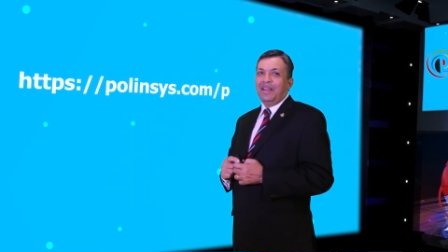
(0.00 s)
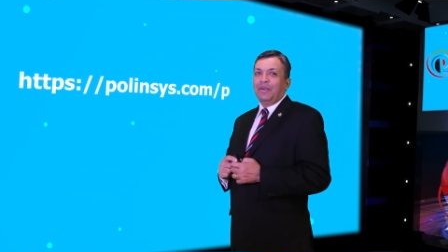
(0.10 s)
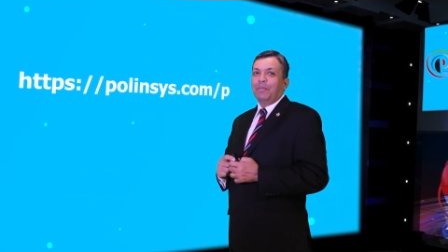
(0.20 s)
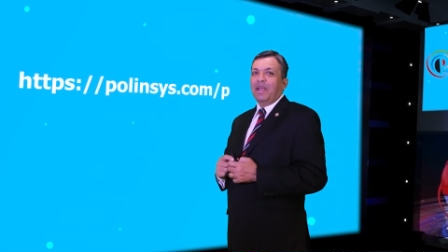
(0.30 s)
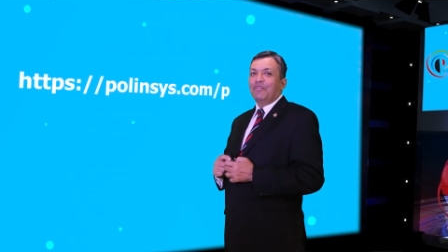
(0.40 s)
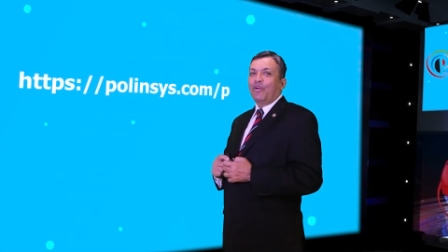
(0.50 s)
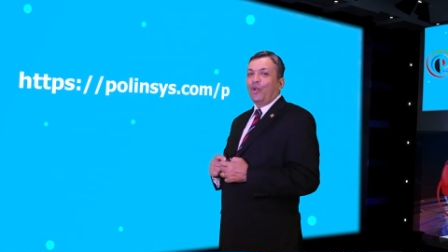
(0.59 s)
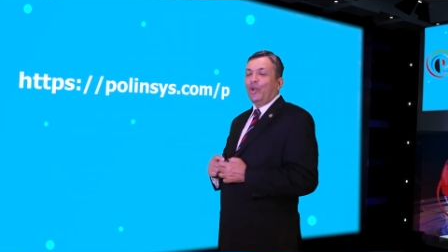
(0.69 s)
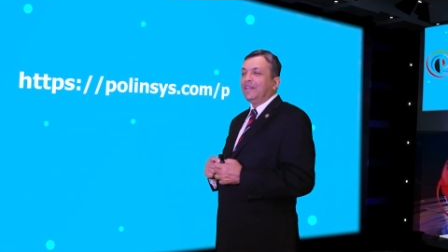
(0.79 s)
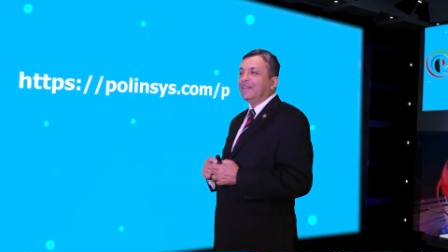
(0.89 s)
by
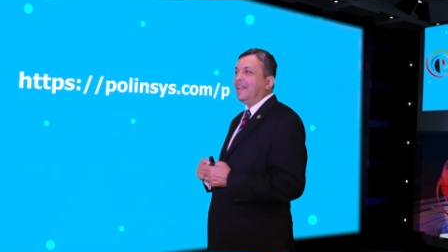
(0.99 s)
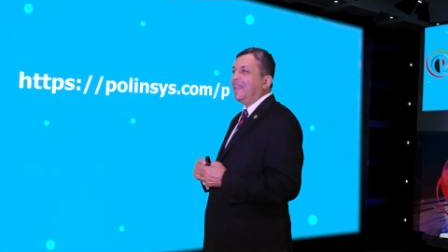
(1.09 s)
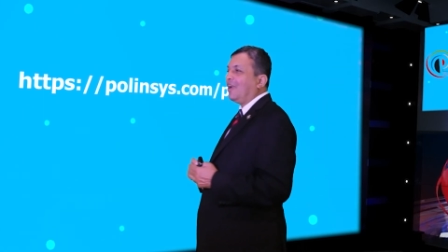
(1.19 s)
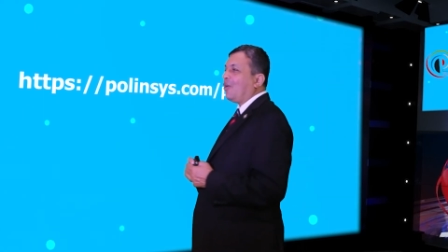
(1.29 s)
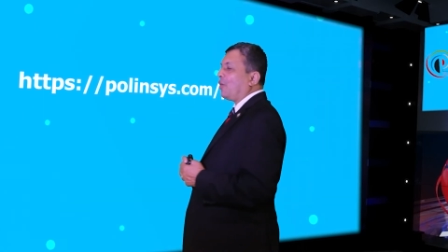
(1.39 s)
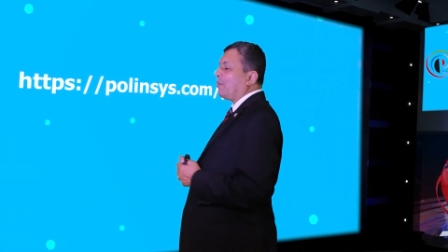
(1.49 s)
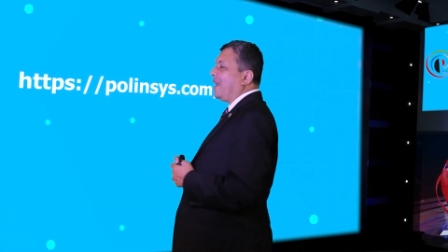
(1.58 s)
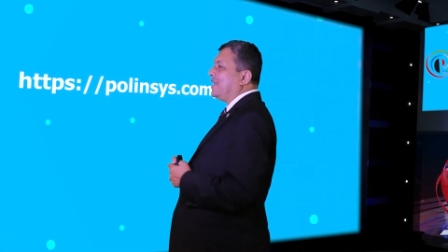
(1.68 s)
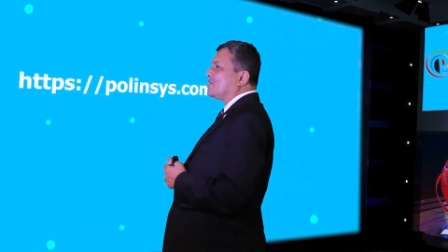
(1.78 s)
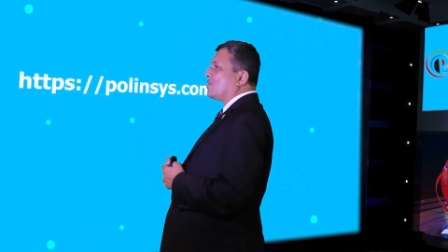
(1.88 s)
following the link on
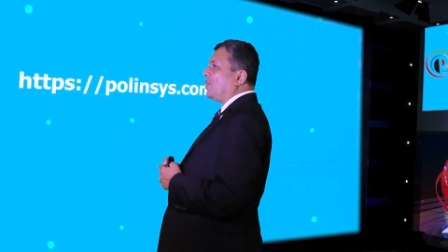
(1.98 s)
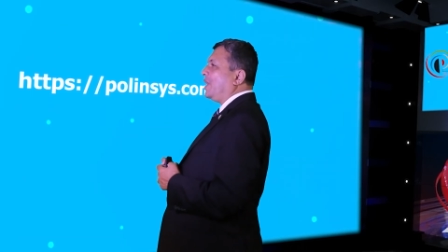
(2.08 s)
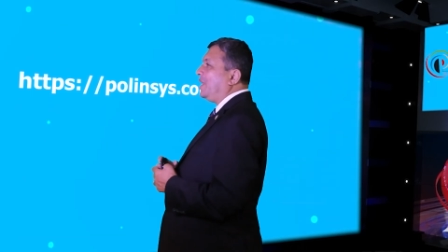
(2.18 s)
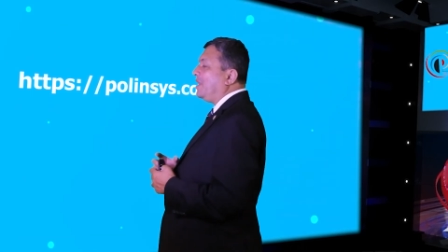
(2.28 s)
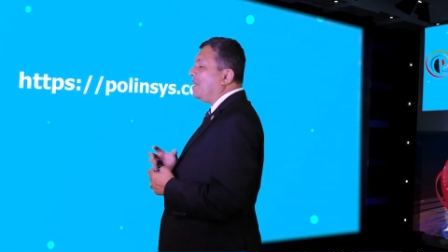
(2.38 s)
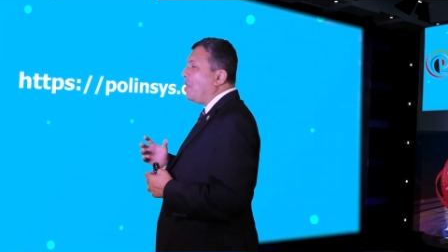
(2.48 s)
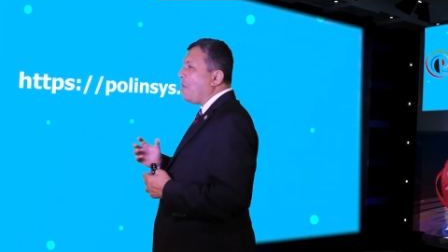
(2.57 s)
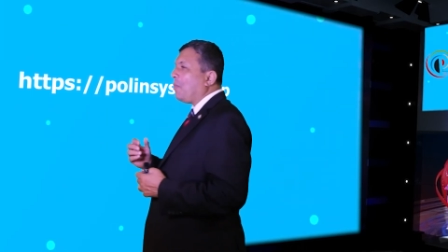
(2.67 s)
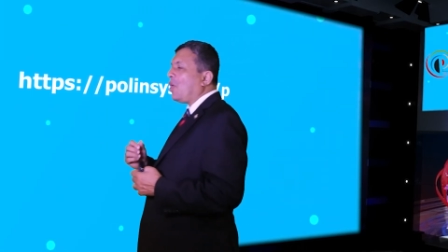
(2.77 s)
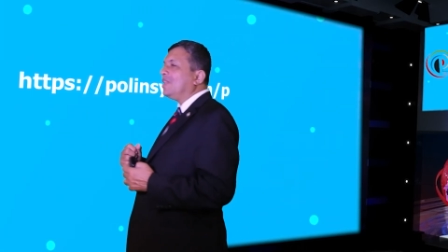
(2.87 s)
my screen
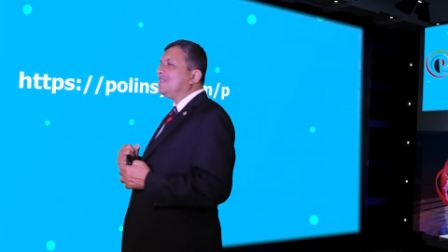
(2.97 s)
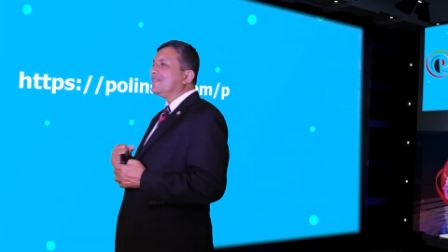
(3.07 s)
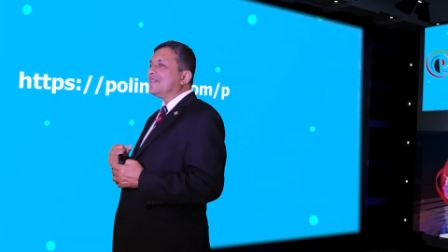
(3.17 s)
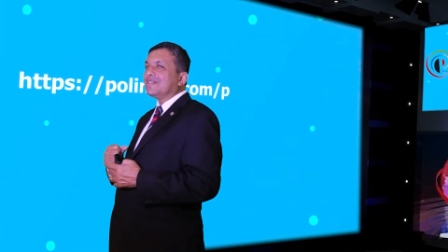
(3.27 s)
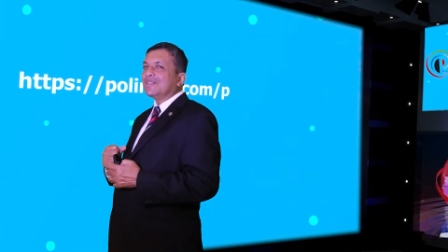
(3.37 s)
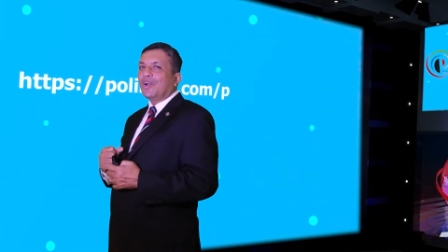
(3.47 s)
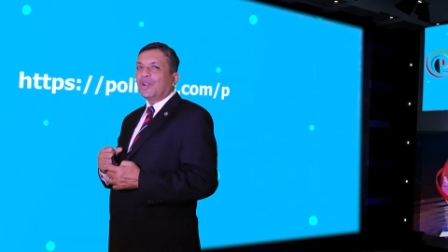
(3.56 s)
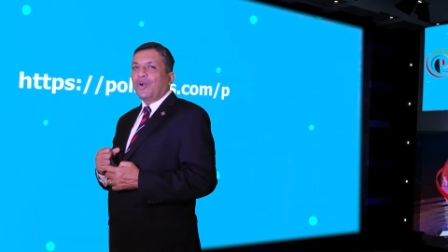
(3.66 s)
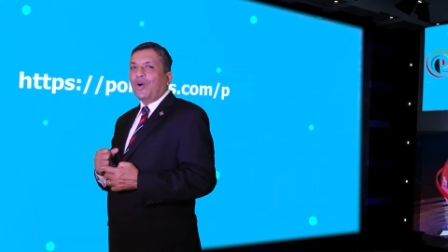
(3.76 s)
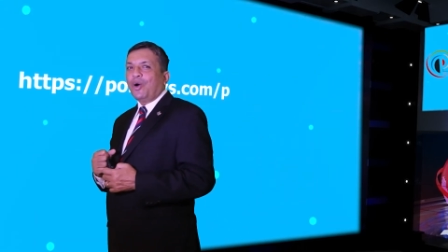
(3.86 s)

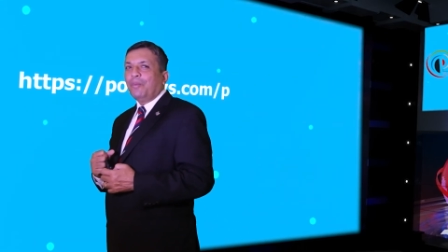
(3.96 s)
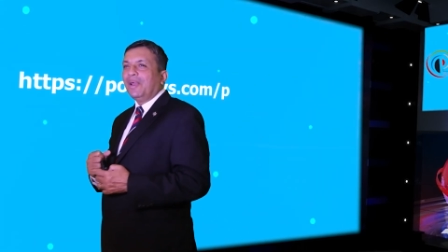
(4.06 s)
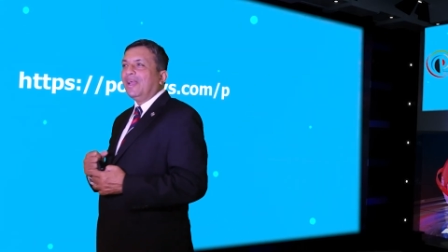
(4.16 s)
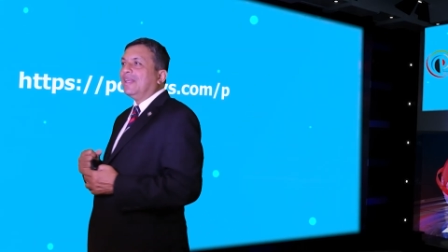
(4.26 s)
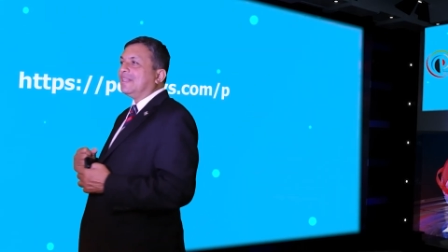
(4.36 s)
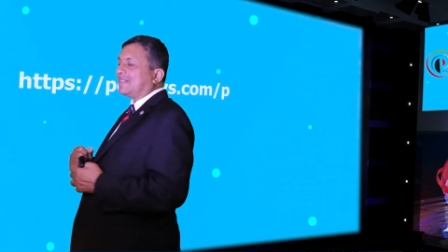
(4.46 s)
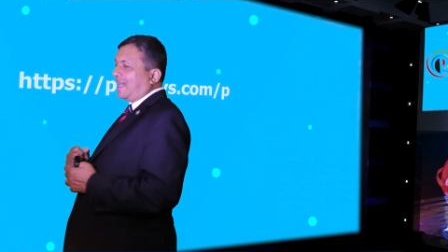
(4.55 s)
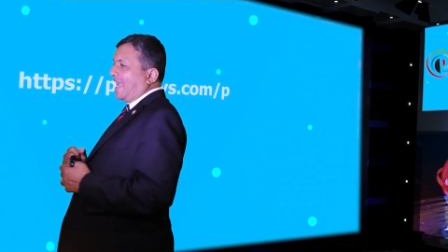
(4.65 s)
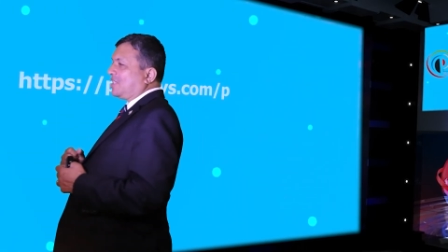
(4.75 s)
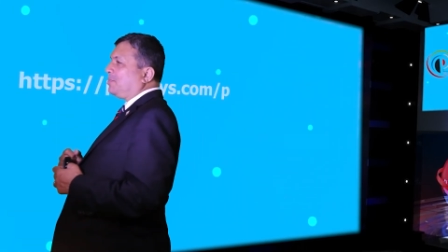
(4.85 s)
polinsys.com
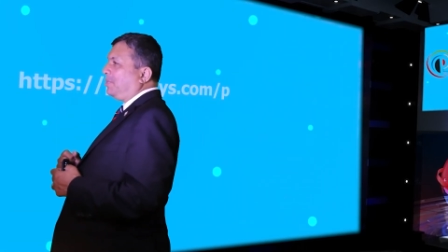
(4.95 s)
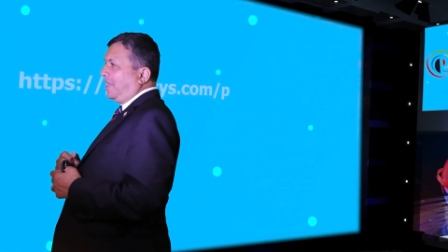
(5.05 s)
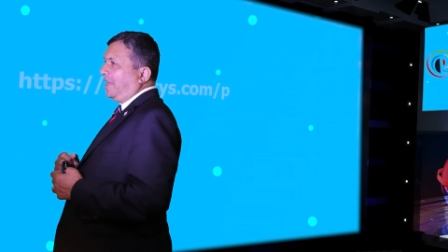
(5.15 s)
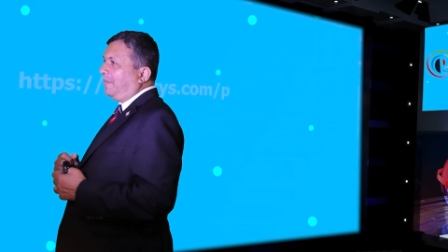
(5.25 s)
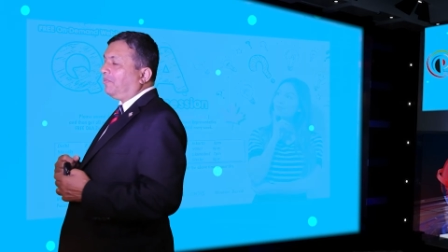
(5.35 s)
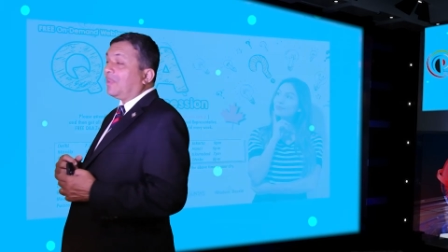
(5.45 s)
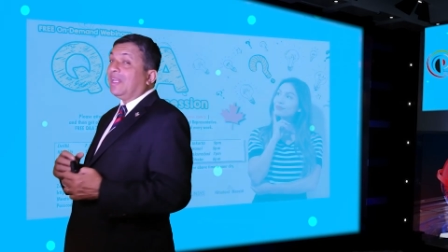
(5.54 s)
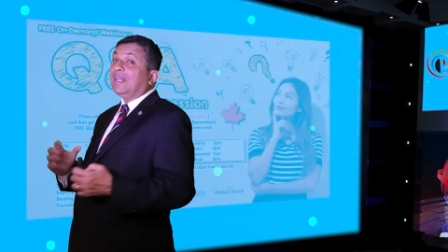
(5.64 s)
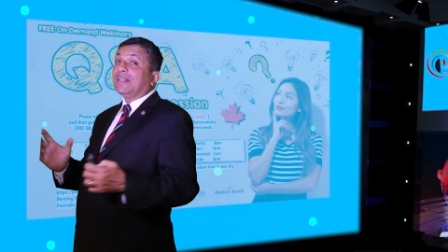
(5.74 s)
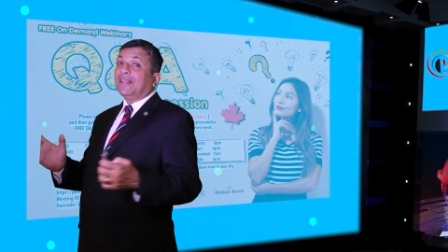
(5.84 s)
slash p.
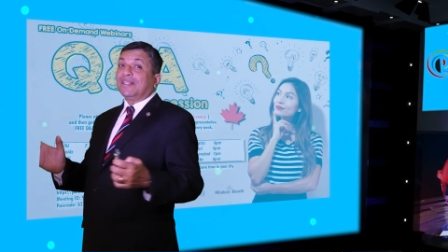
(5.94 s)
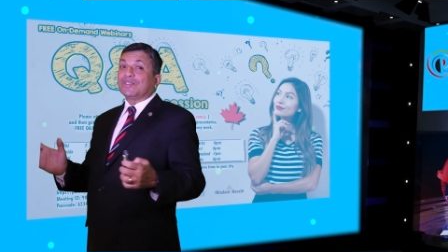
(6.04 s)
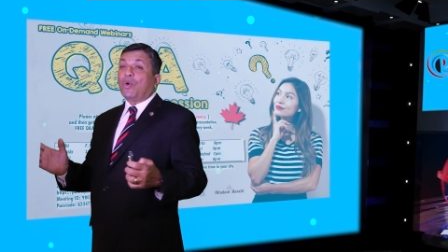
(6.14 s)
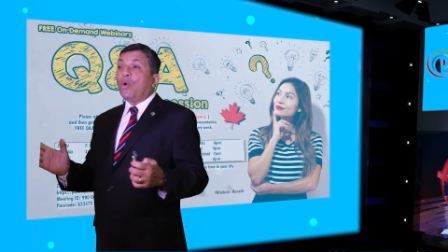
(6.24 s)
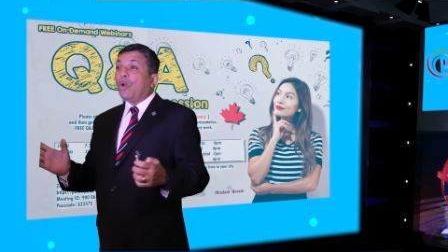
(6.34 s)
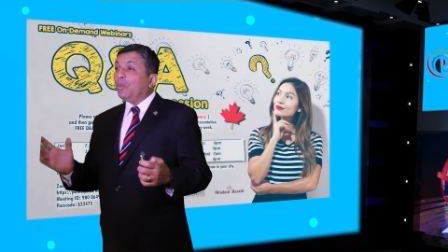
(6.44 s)
That is all